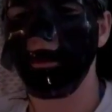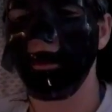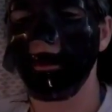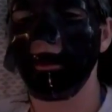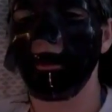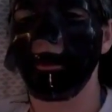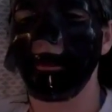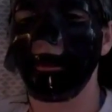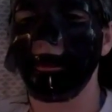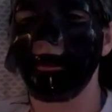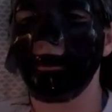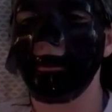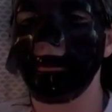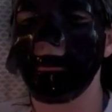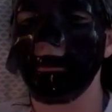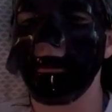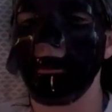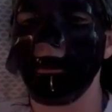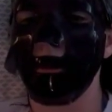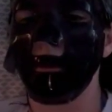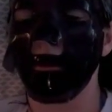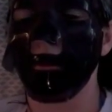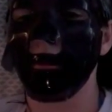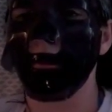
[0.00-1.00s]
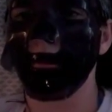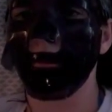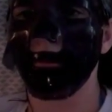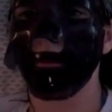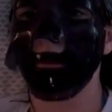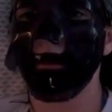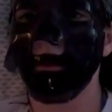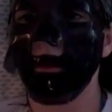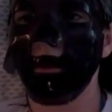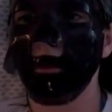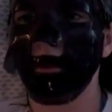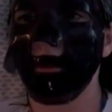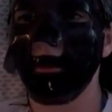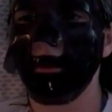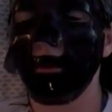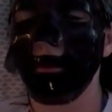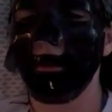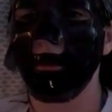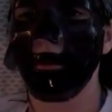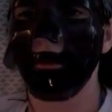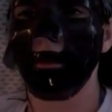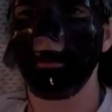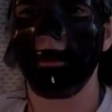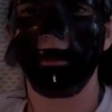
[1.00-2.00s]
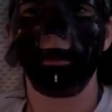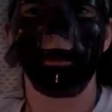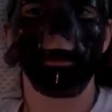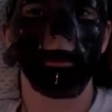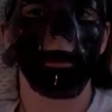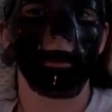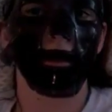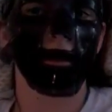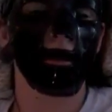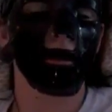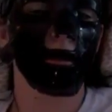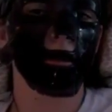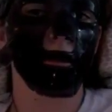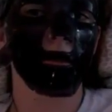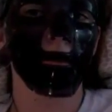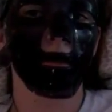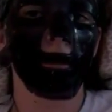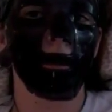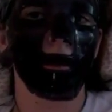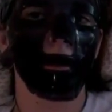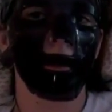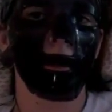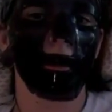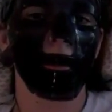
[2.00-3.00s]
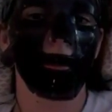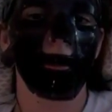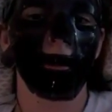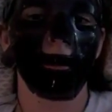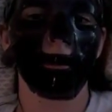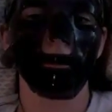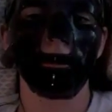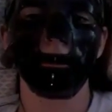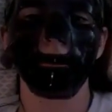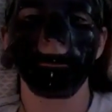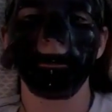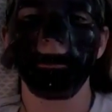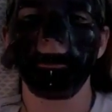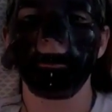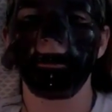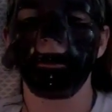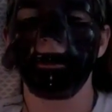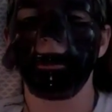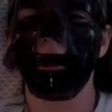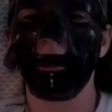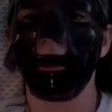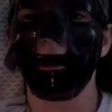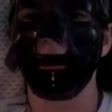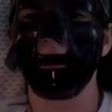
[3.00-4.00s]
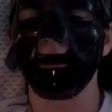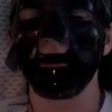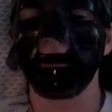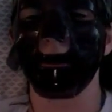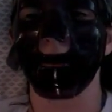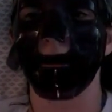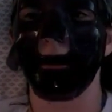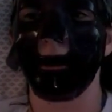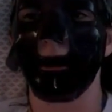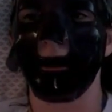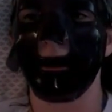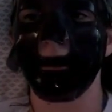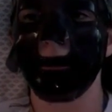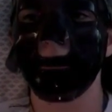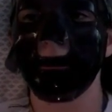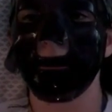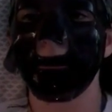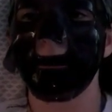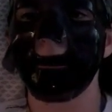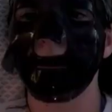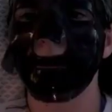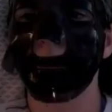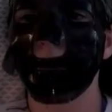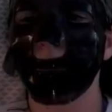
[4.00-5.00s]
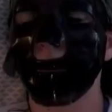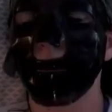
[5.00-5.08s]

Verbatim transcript: Alright, so here is my awesome little collagen mask.